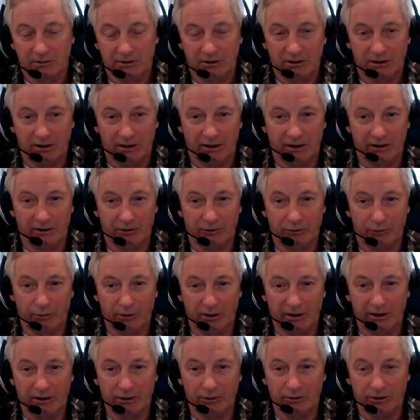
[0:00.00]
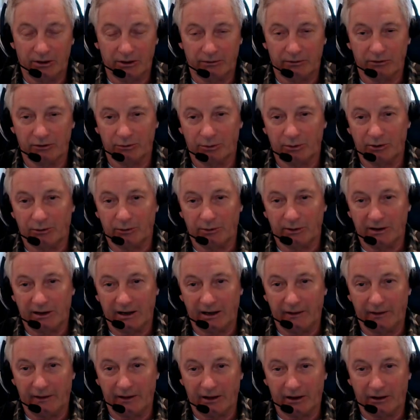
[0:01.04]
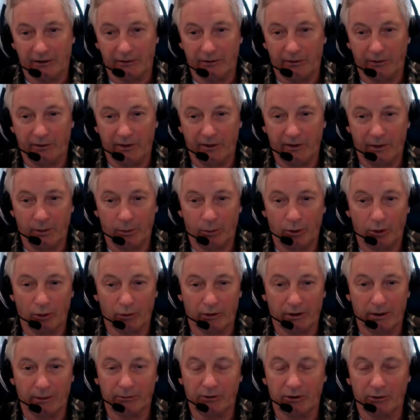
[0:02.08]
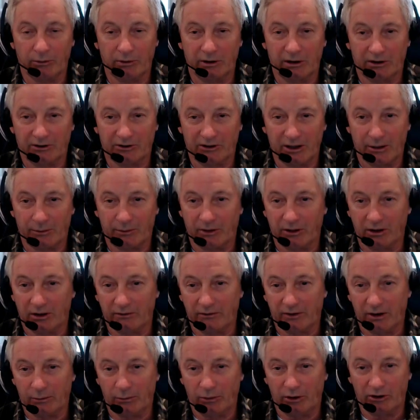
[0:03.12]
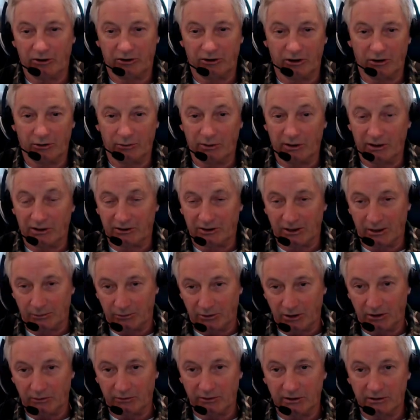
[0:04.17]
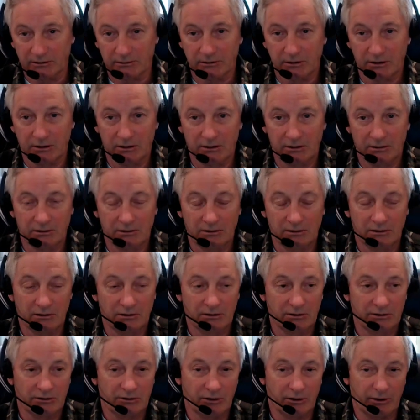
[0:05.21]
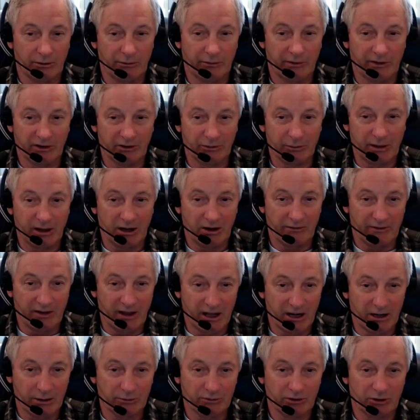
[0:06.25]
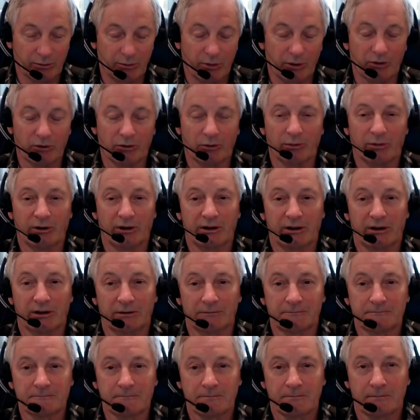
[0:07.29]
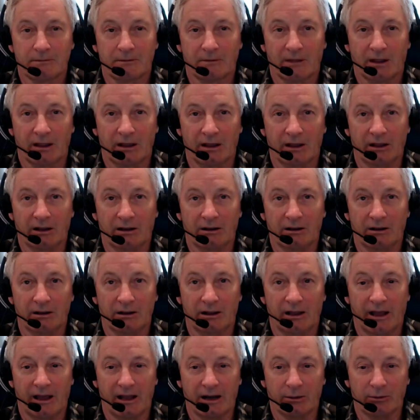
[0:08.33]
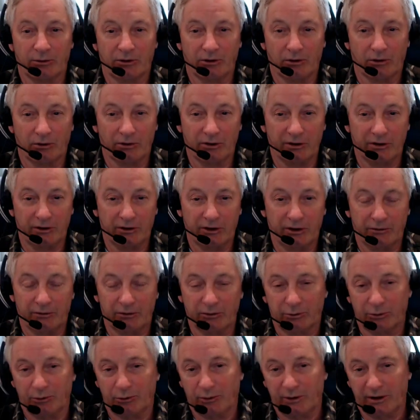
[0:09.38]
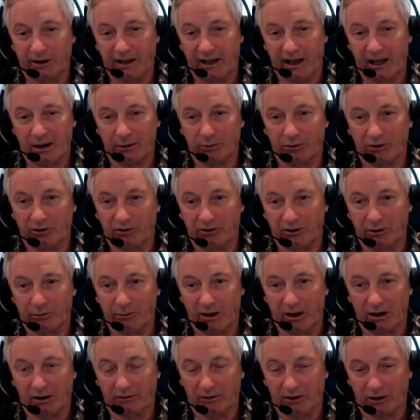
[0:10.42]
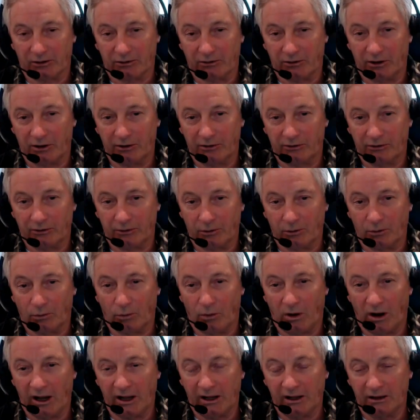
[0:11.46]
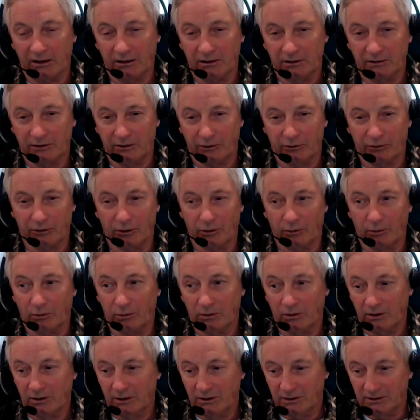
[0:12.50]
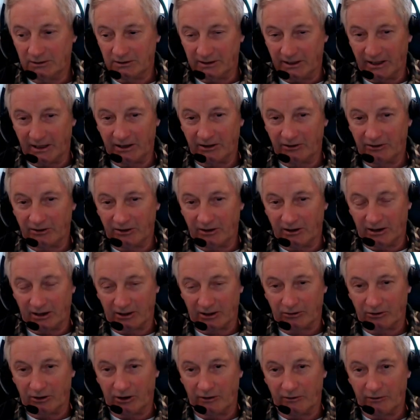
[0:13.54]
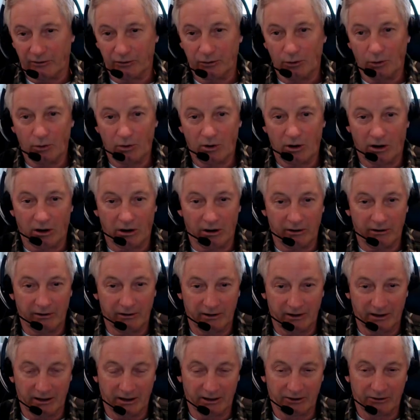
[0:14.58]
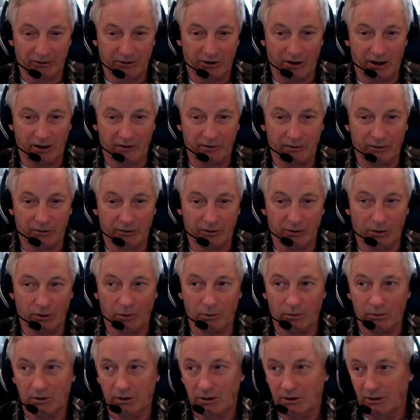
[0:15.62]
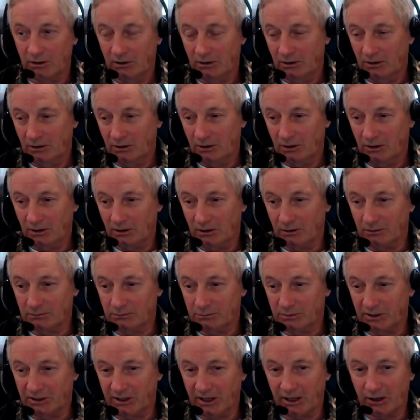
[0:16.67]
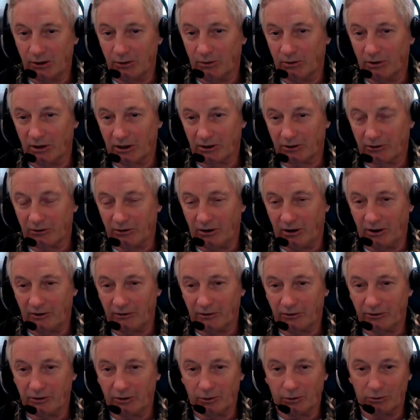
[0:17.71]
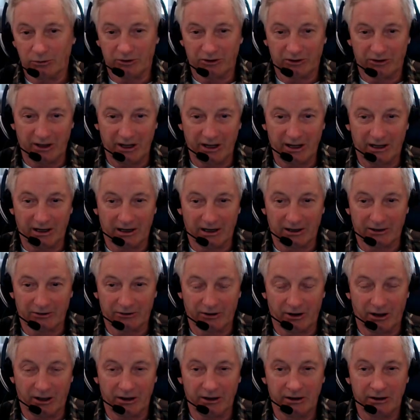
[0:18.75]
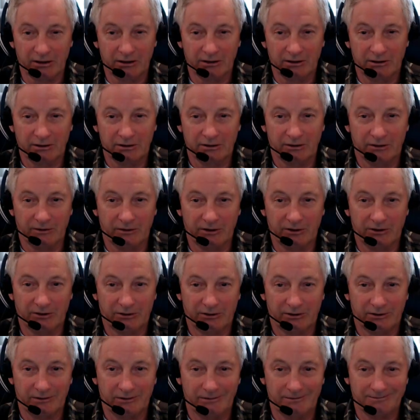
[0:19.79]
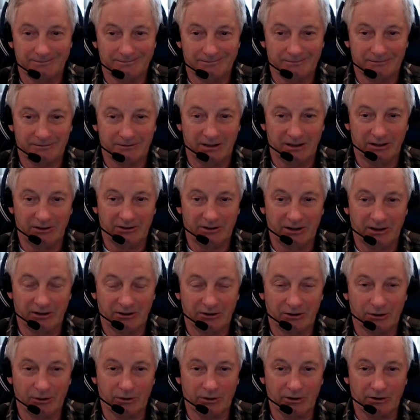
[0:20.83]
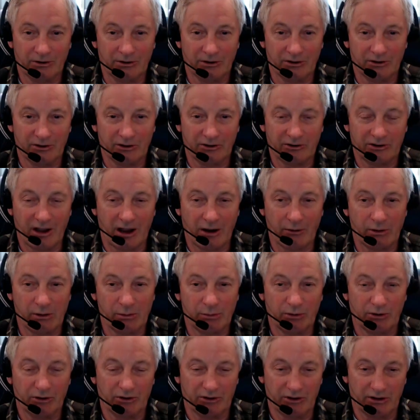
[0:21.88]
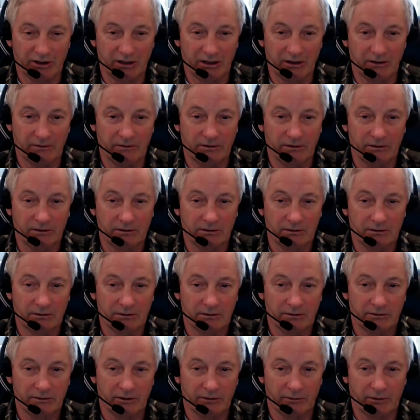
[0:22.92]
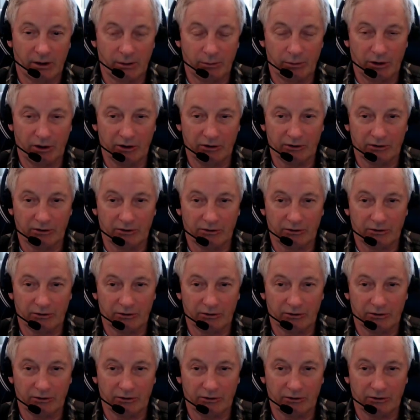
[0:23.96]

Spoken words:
And there's really no difference between anything other than the programs that we accept and the vibration that we accept of it. So everything's made of atoms, supposedly, and atoms, the only difference between the atoms is the amount of electrons. So why there's no lettuce electron, there's no car electron, there's no potato electron, there's no steak electron. And these things don't exist. It's how we perceive the vibration.